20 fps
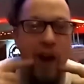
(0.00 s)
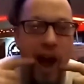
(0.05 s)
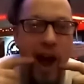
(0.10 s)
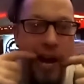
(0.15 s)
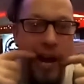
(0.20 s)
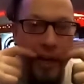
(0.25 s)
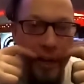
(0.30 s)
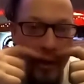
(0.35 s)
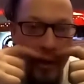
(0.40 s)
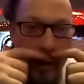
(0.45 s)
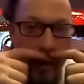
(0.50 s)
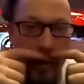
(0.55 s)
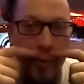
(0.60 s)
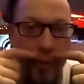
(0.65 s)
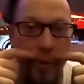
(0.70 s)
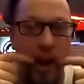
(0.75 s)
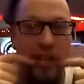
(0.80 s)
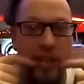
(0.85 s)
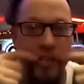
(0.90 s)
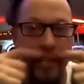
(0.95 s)
to grow the
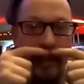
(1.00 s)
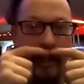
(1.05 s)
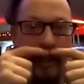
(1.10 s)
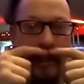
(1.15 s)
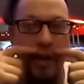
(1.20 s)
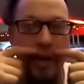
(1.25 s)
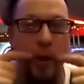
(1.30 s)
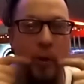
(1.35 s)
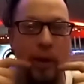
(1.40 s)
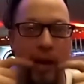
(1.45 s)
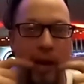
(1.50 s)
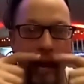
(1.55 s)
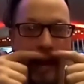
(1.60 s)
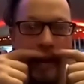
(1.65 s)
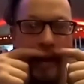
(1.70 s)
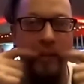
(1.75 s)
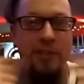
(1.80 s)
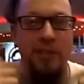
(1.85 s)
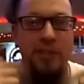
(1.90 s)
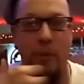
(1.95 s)
rest of the goat
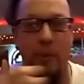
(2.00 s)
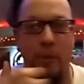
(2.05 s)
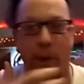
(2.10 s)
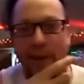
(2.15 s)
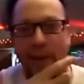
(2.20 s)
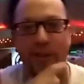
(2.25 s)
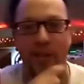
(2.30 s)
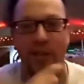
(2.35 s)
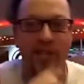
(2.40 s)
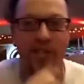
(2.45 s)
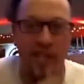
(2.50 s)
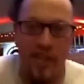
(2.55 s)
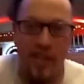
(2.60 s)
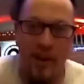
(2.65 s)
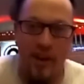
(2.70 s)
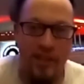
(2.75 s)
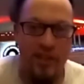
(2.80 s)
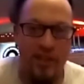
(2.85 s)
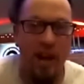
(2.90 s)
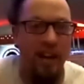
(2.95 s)
in so I can just sit there
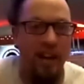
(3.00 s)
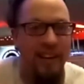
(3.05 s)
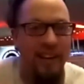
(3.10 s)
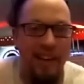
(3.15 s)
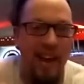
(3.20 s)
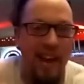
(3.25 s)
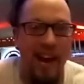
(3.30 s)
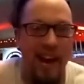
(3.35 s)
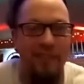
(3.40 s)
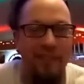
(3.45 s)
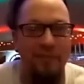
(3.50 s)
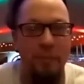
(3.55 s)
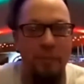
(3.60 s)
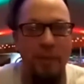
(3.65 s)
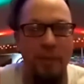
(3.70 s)
and fucking laugh. But